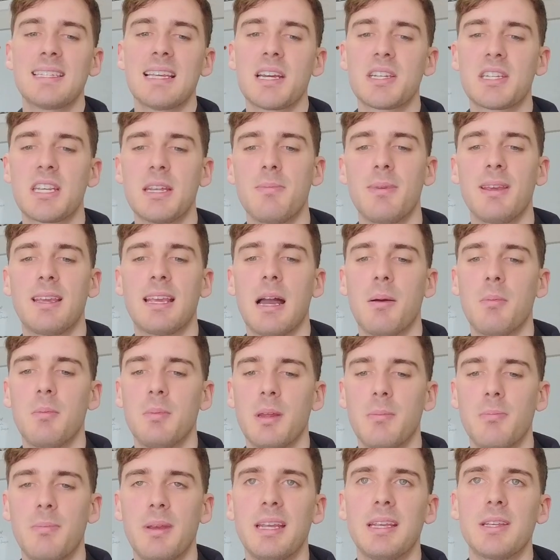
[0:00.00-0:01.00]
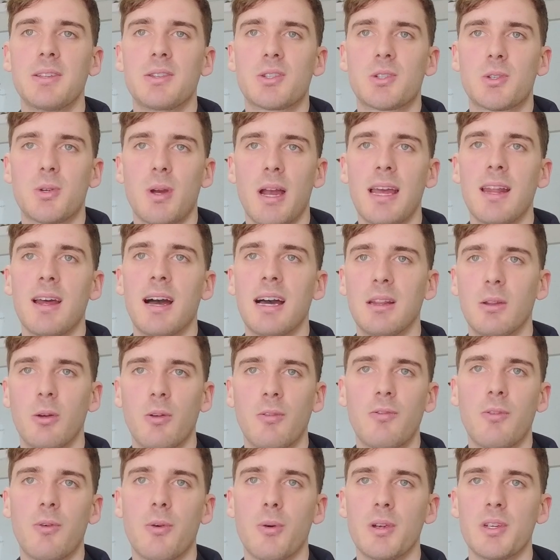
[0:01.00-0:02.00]
And that's actually become the biggest trait I
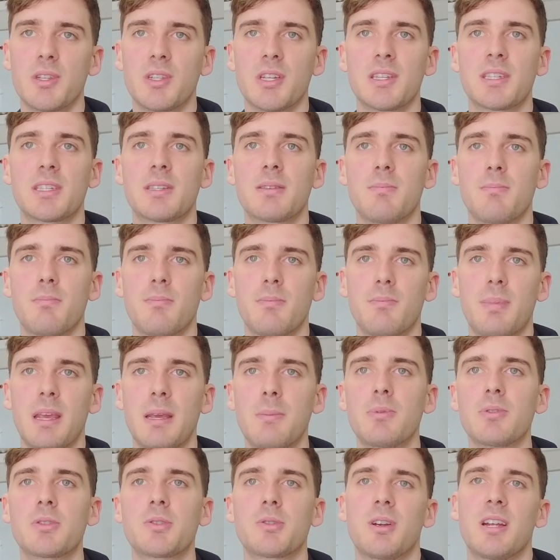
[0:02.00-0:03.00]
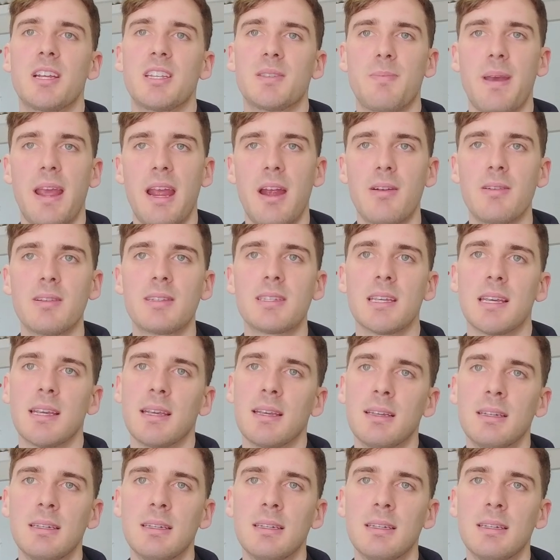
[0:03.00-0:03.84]
look for, is just people's transparency.